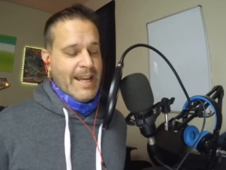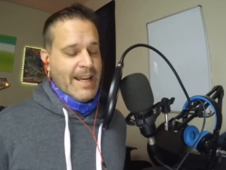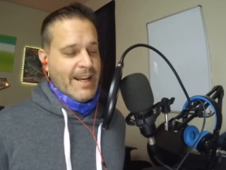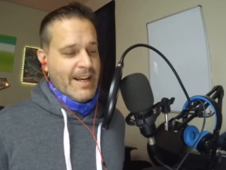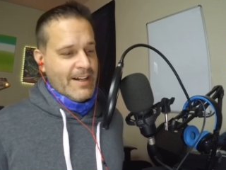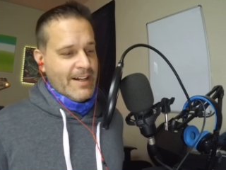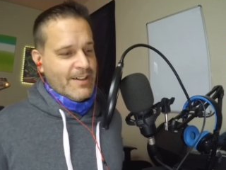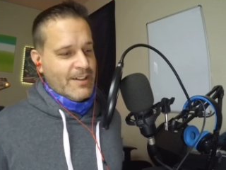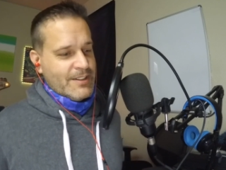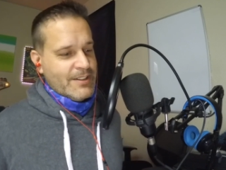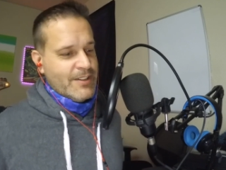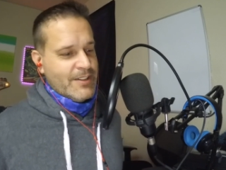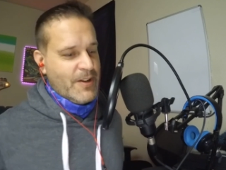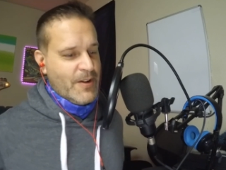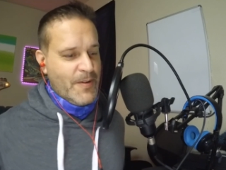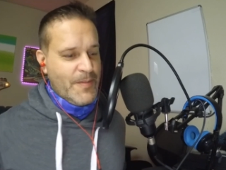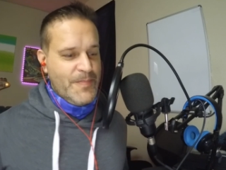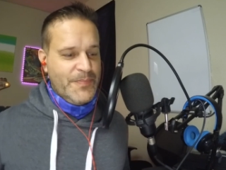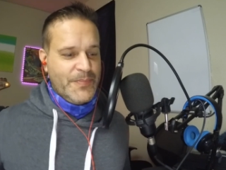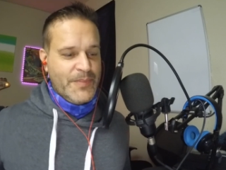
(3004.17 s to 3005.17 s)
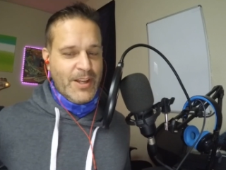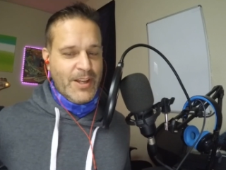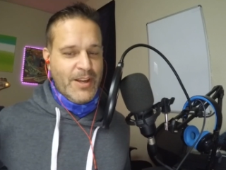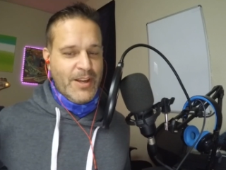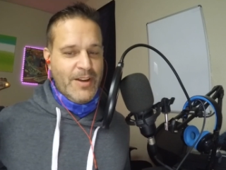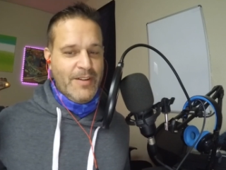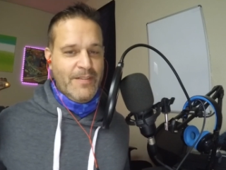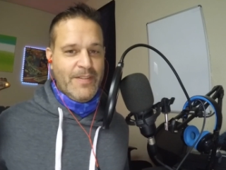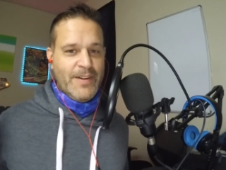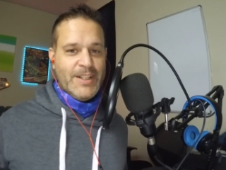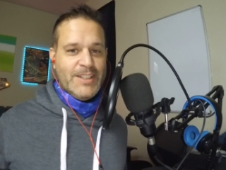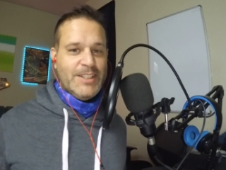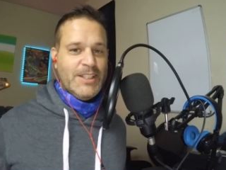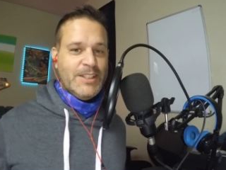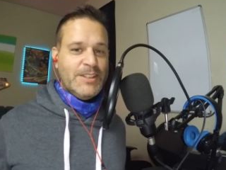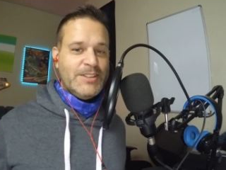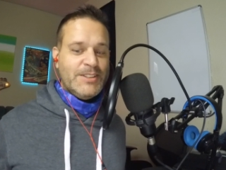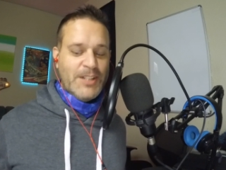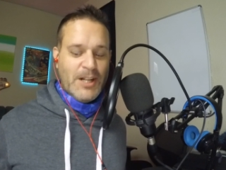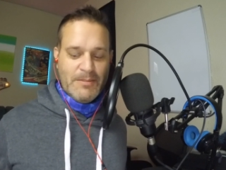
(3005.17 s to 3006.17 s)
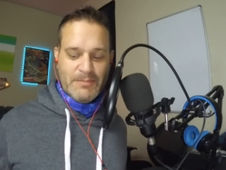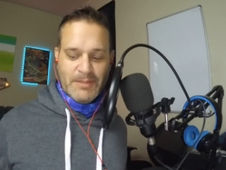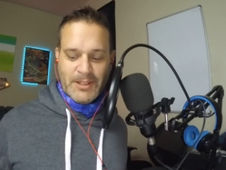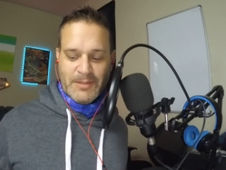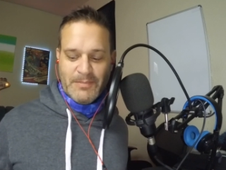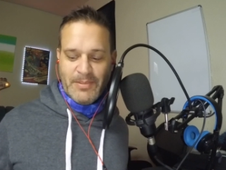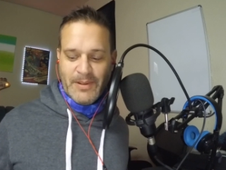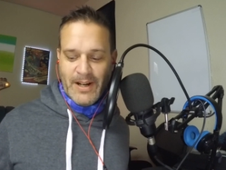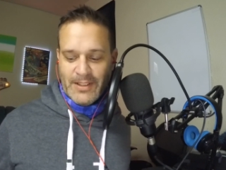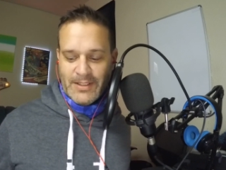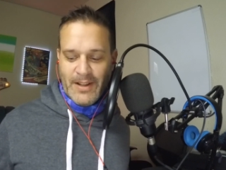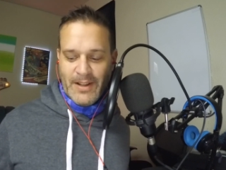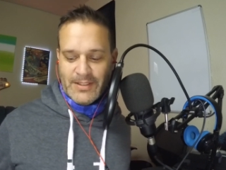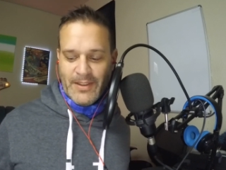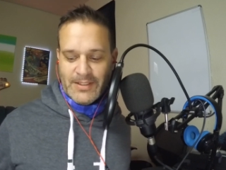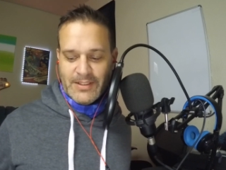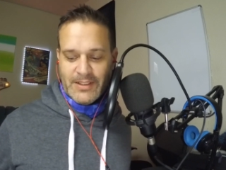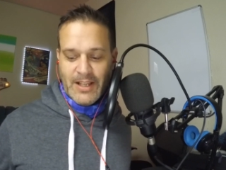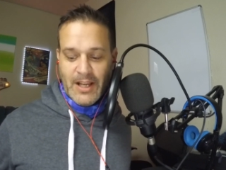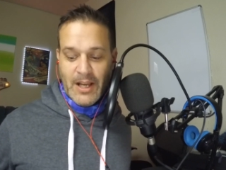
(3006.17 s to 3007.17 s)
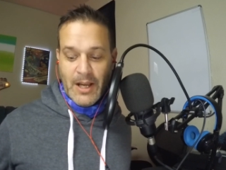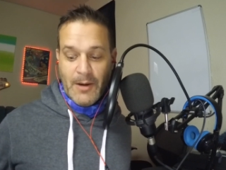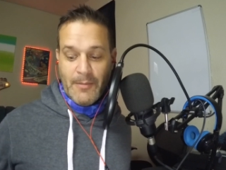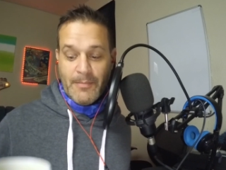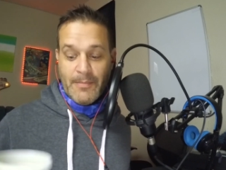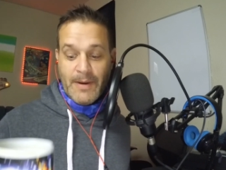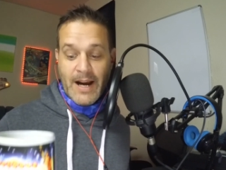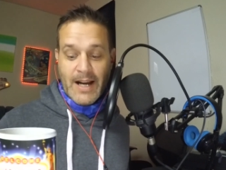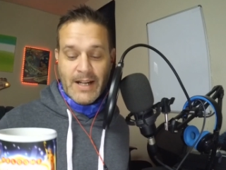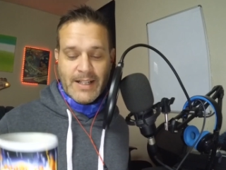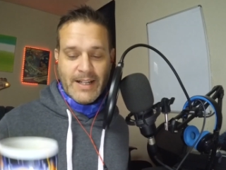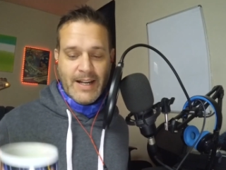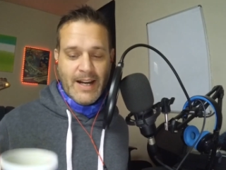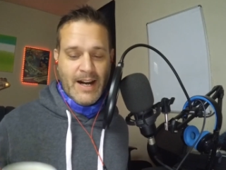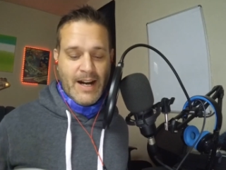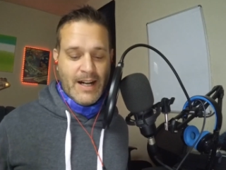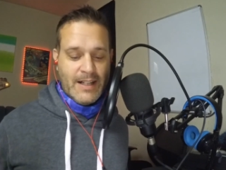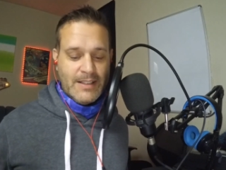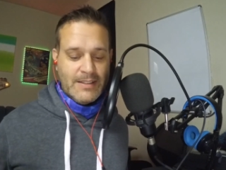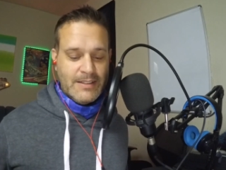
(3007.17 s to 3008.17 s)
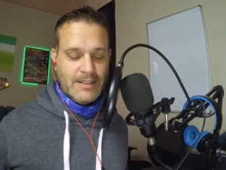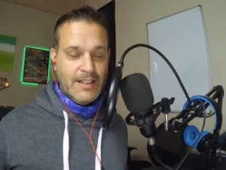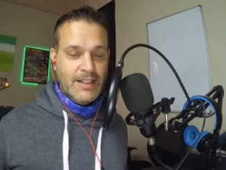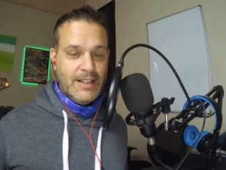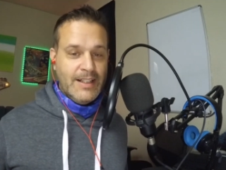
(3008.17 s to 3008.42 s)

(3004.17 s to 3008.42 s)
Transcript: And also, if you're just stumbled upon this podcast,